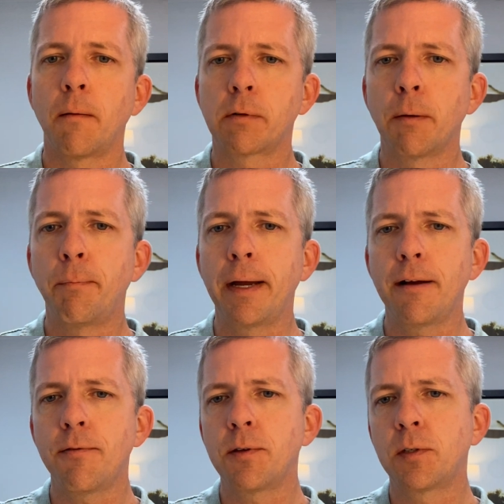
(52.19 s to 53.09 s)

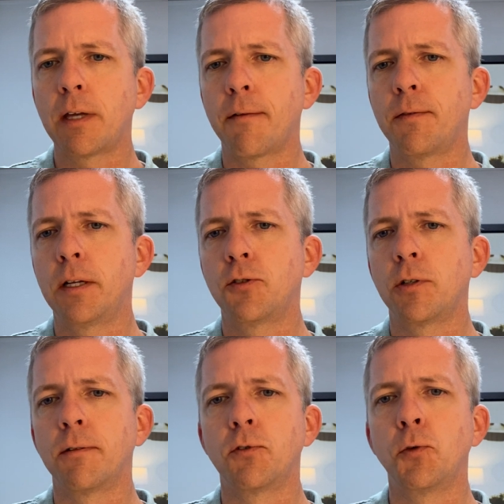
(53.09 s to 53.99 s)
Compare this
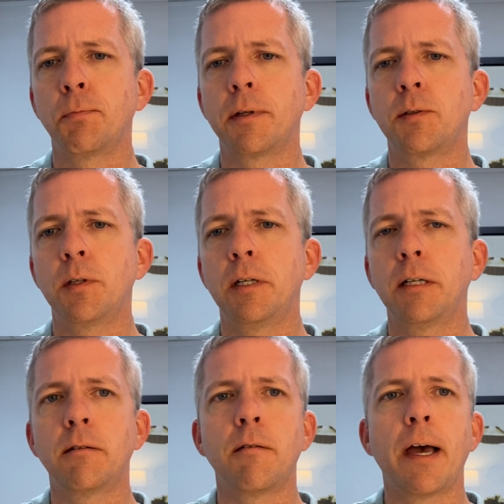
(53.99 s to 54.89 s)
definition of
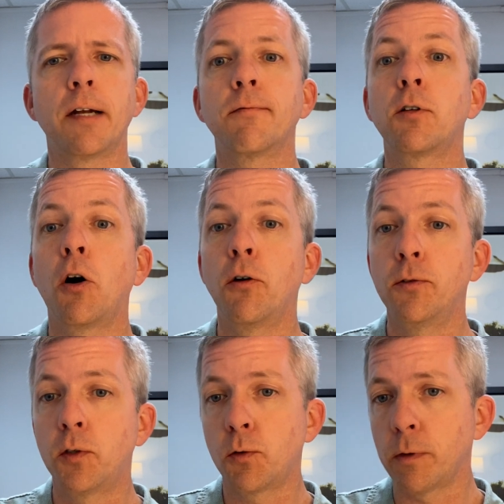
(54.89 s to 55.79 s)
duplicity to that of
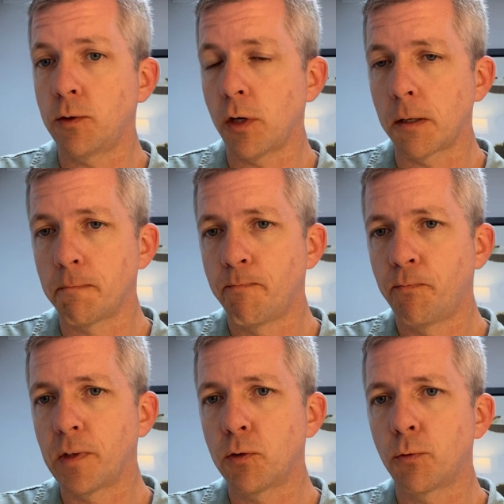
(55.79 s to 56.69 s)
code switching.
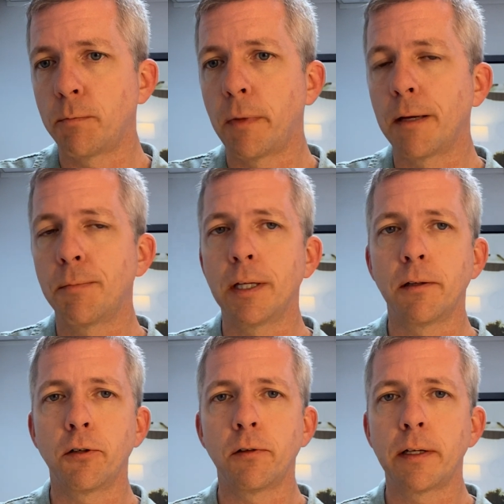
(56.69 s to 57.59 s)
This one might be a
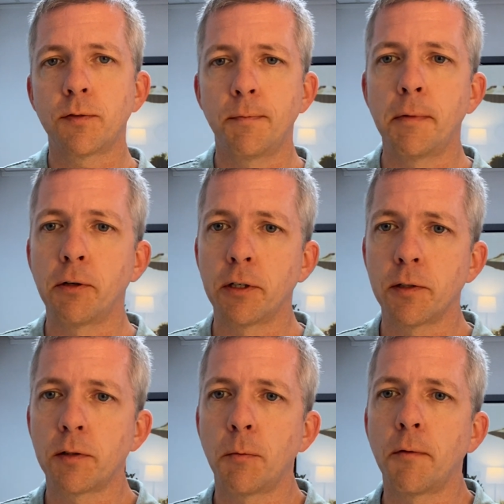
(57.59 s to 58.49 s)
little less familiar
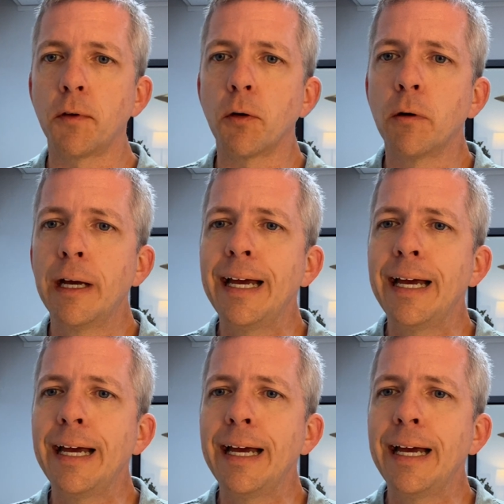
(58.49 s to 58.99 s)
to some of you.